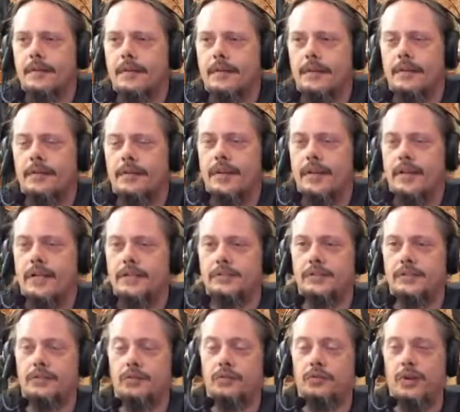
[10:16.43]
That is
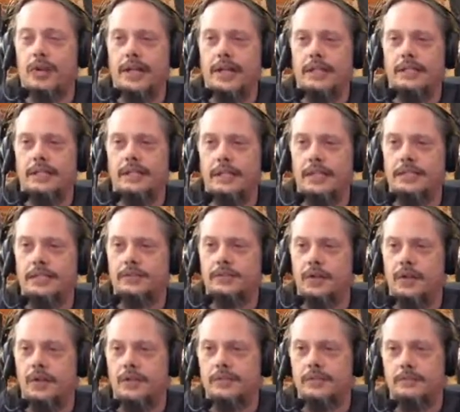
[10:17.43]
great. That is
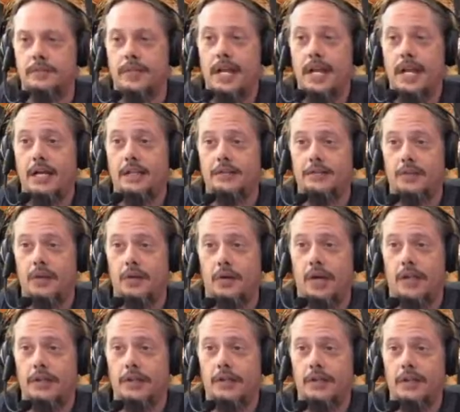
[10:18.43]
awesome. Yeah, no,
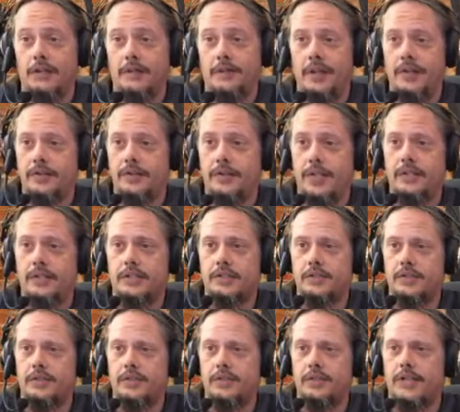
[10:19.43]
I love how you got
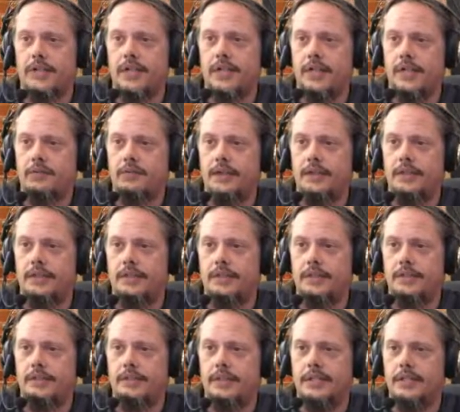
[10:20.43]
control of the kick right
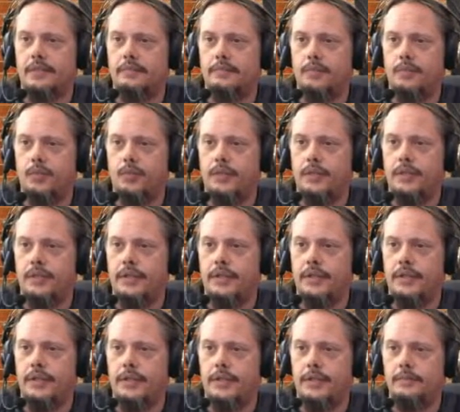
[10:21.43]
there, set up with
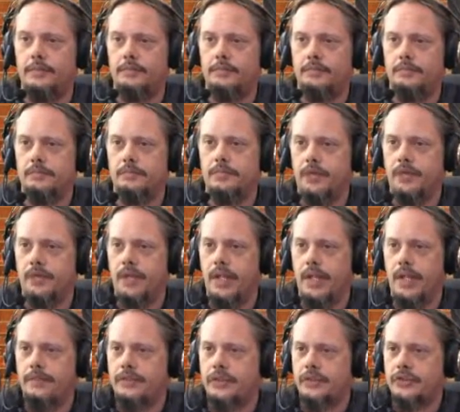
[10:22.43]

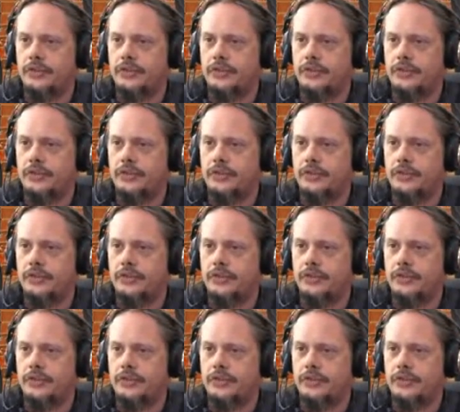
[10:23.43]
that first